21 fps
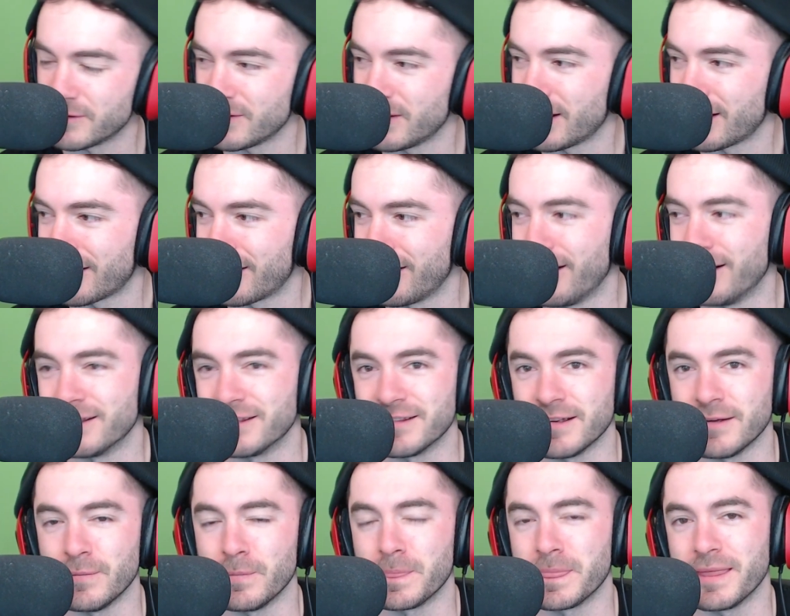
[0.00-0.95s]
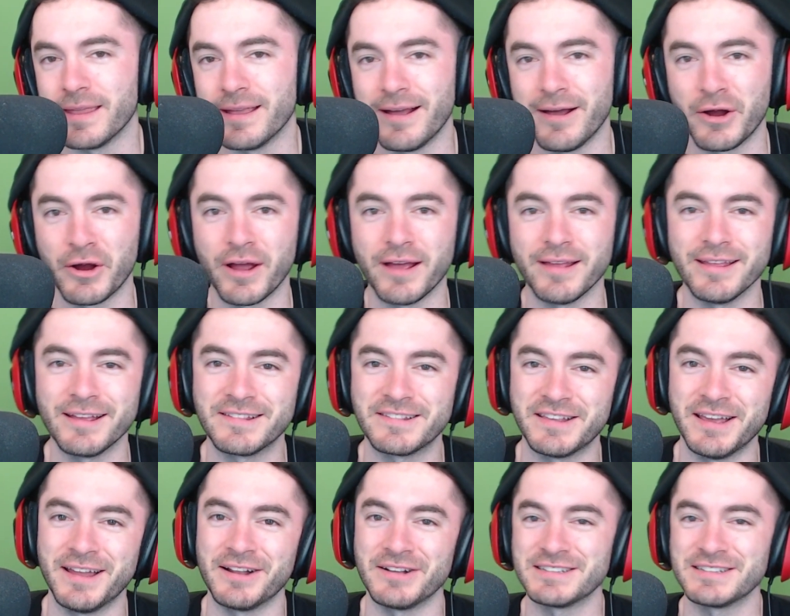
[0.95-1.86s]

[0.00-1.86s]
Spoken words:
There's a lot of content. All right, that's it.